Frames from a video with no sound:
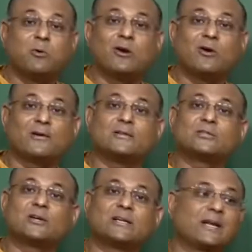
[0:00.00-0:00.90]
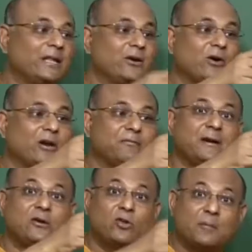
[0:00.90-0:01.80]
horizontally or if I
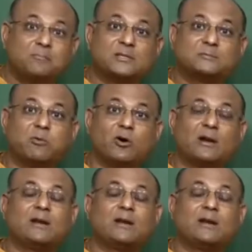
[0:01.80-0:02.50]
drop this ball,